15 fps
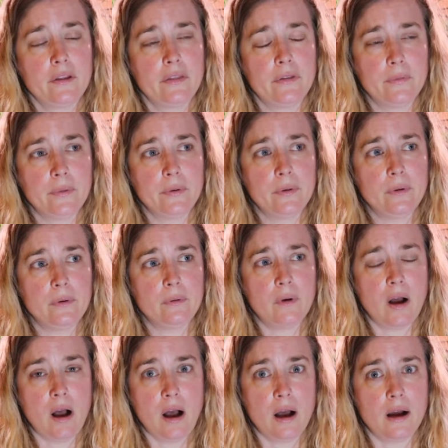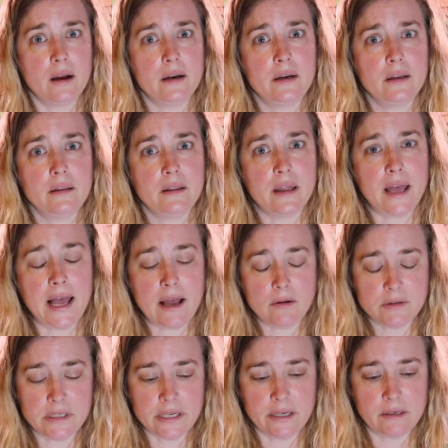through HUD, the
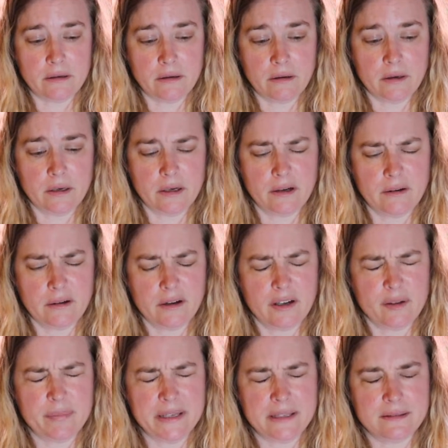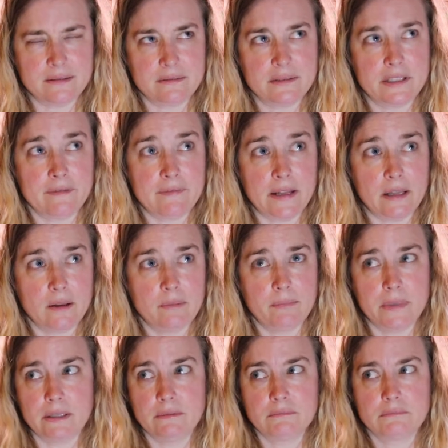Housing and Urban
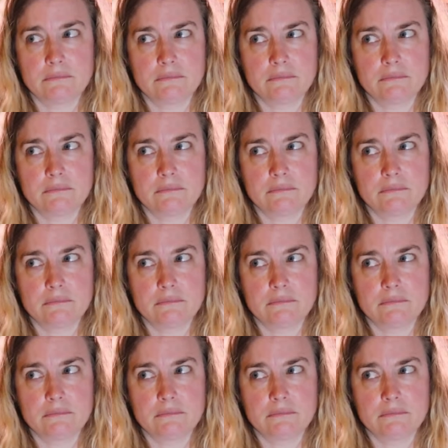Development.